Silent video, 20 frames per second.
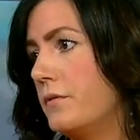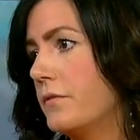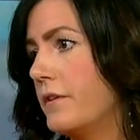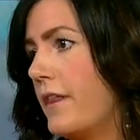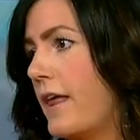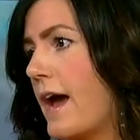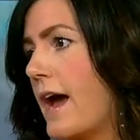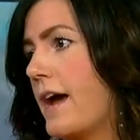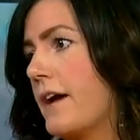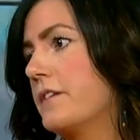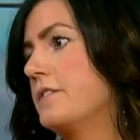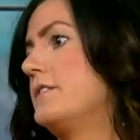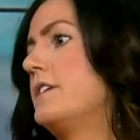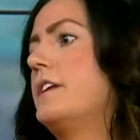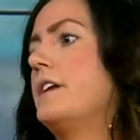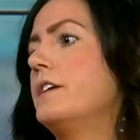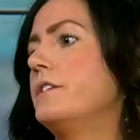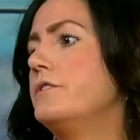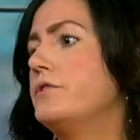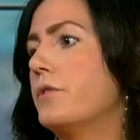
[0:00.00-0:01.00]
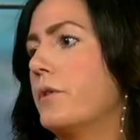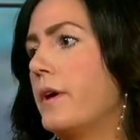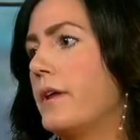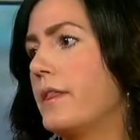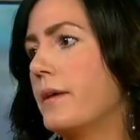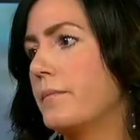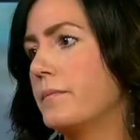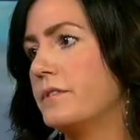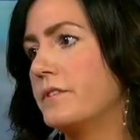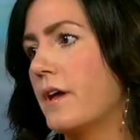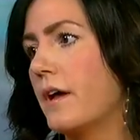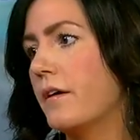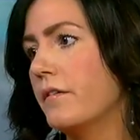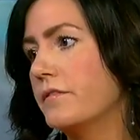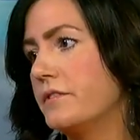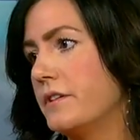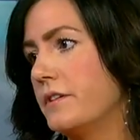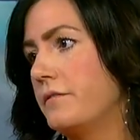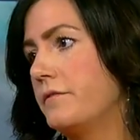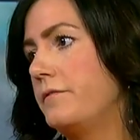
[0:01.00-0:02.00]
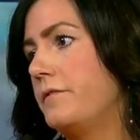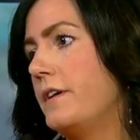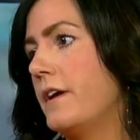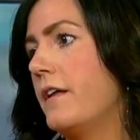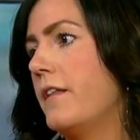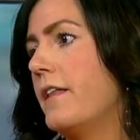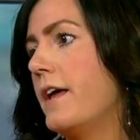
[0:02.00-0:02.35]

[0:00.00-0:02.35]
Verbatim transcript: relax and enjoy themselves and feel